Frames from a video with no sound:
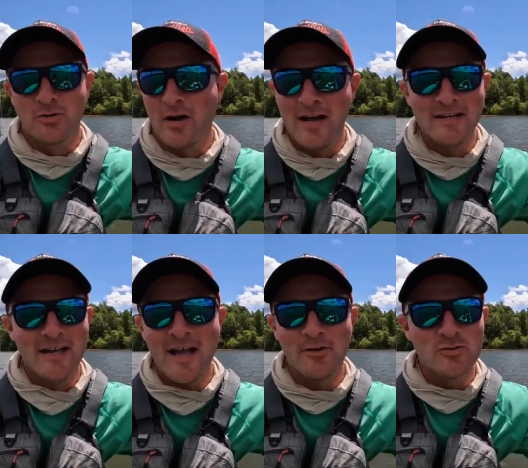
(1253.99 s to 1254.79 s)
grind
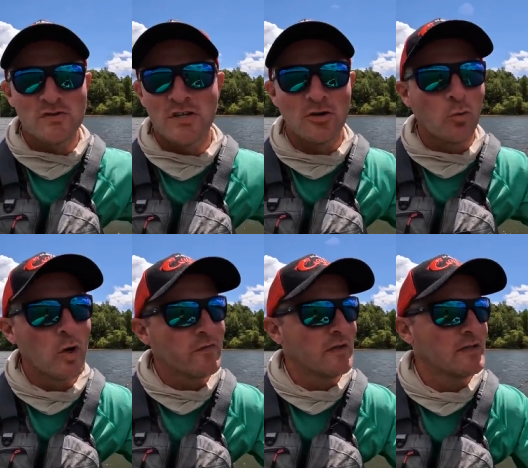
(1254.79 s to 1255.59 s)
it out and stick
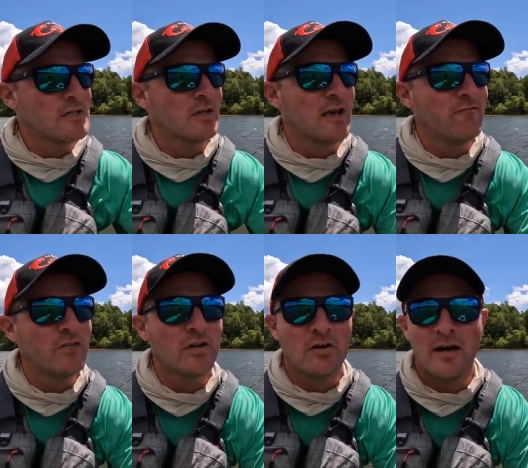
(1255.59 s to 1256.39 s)
with it until I
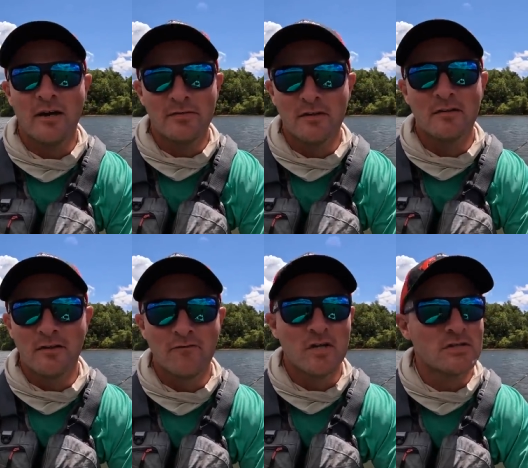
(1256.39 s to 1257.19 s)
figure out the,
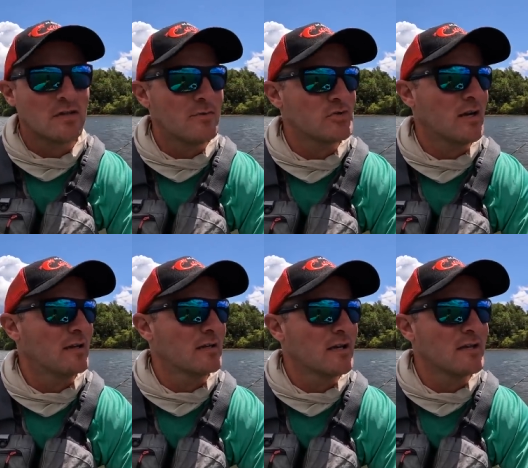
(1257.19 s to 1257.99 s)
the fish that I'm
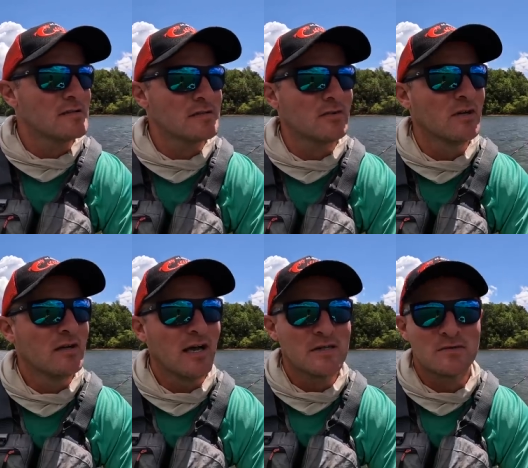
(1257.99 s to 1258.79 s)
trying to get. So
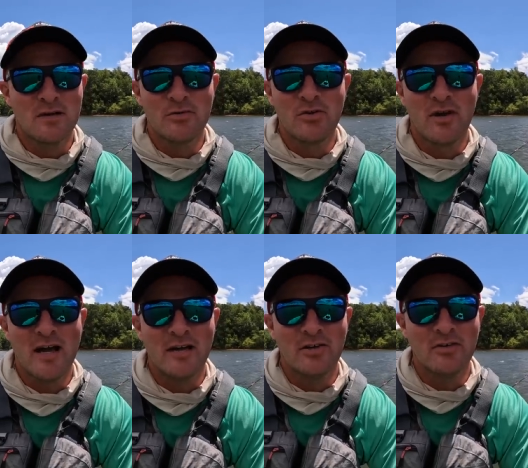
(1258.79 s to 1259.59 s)
that's what I'm doing
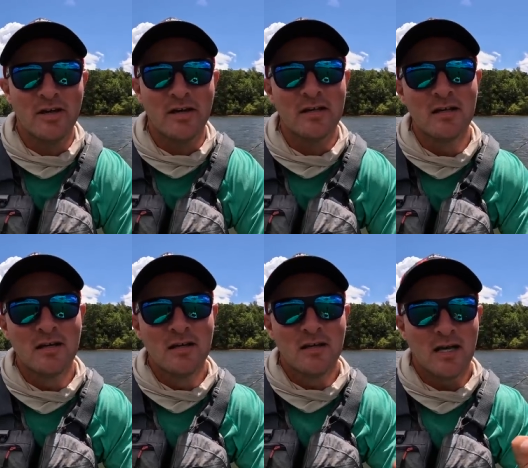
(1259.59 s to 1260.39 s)
out here today.
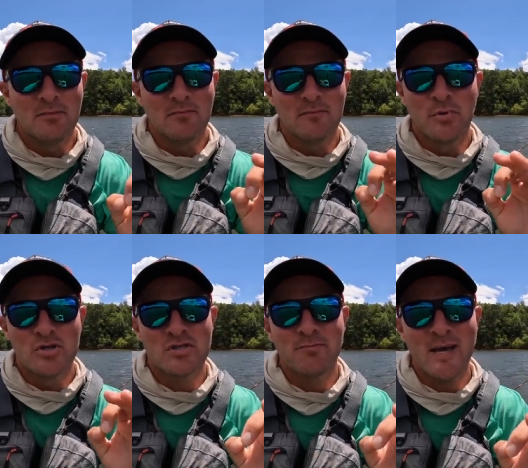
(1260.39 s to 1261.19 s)
I'm
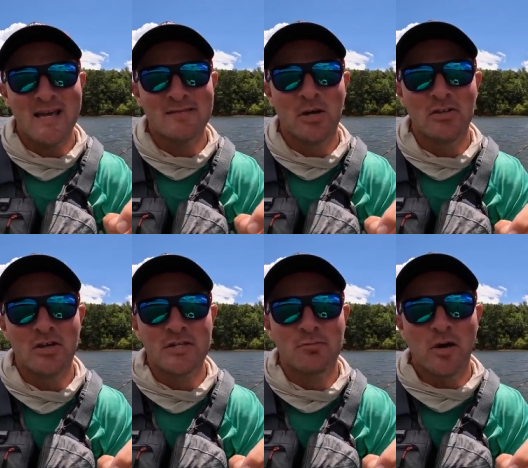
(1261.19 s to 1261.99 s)
pushing past my
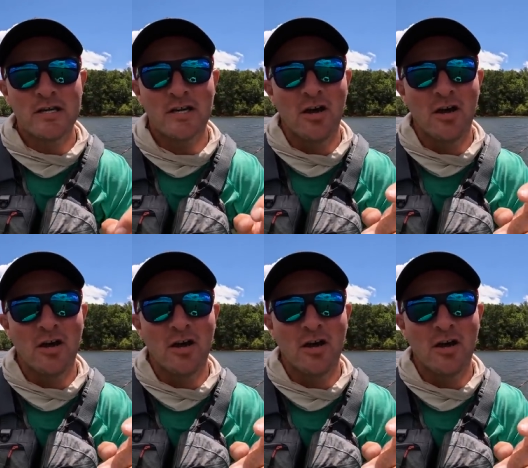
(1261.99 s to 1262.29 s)
lunch break,